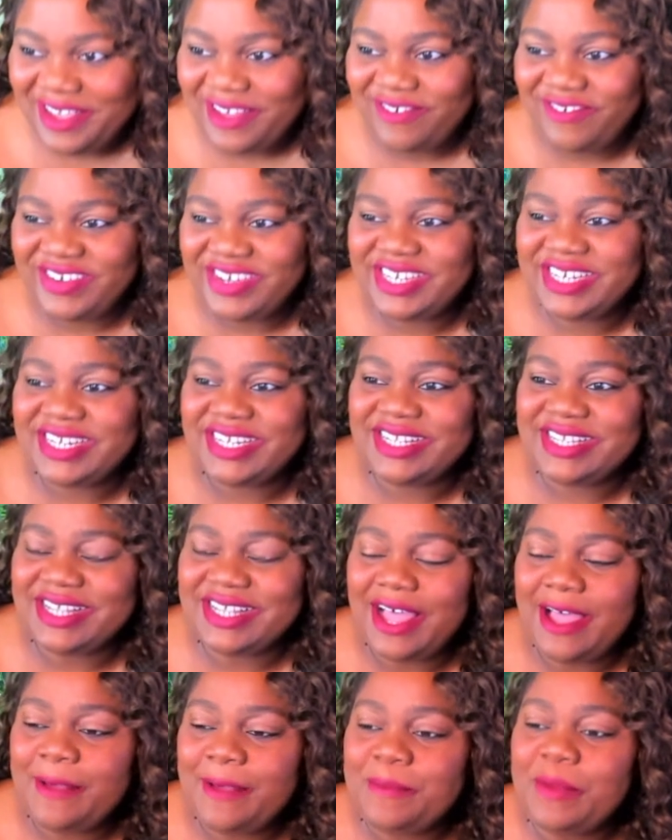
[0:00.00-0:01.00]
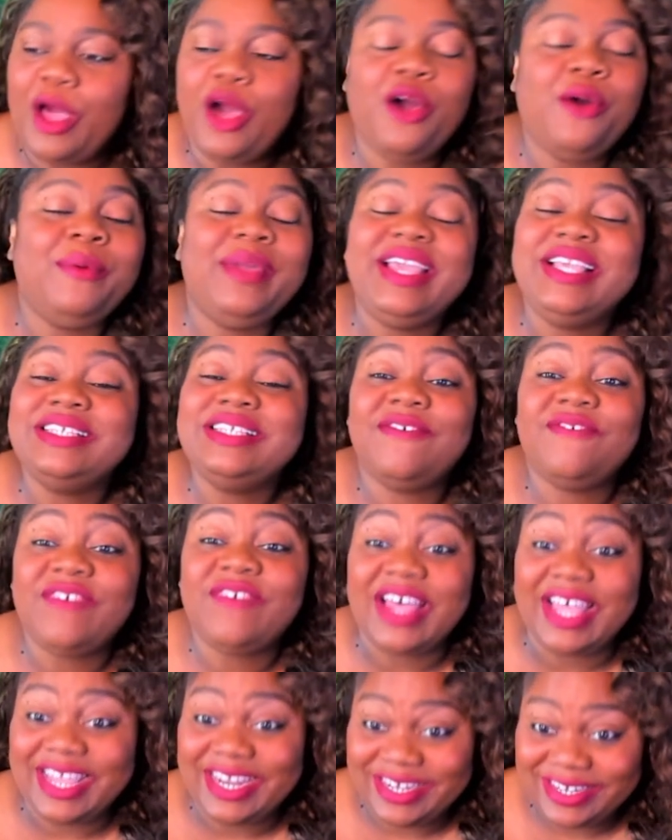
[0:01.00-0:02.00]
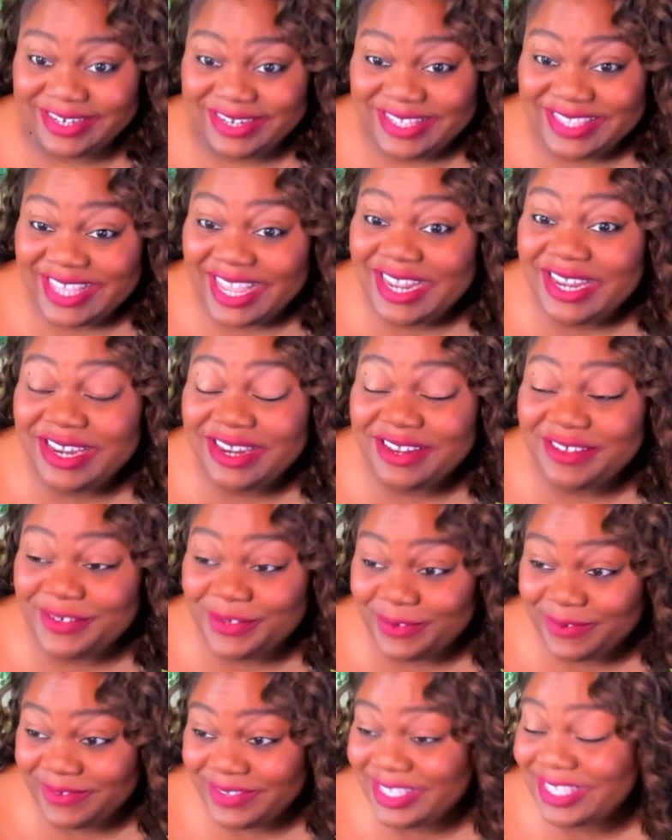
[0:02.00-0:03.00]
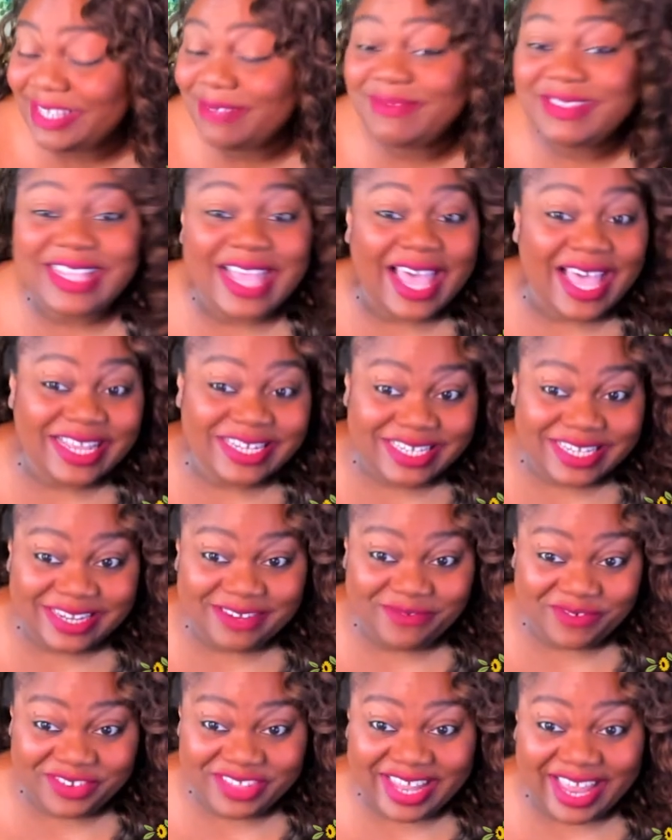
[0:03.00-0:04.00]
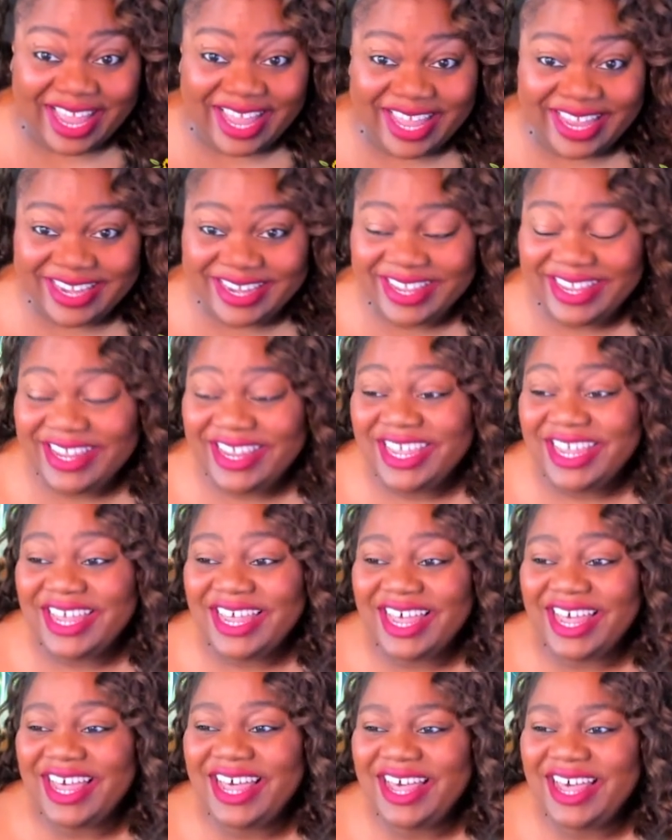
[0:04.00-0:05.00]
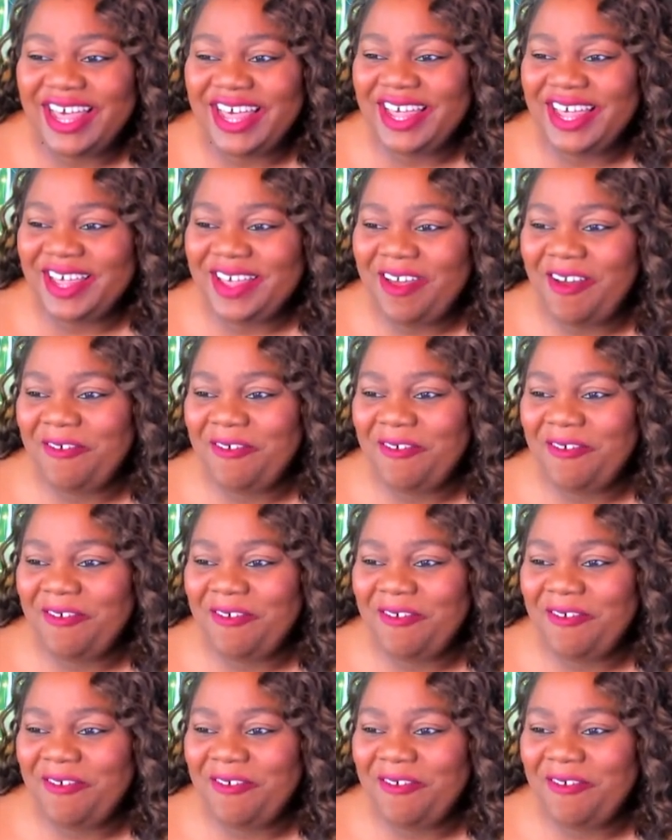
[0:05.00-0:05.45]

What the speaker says: which is always fun. Thank you, Sims Ashley, for that.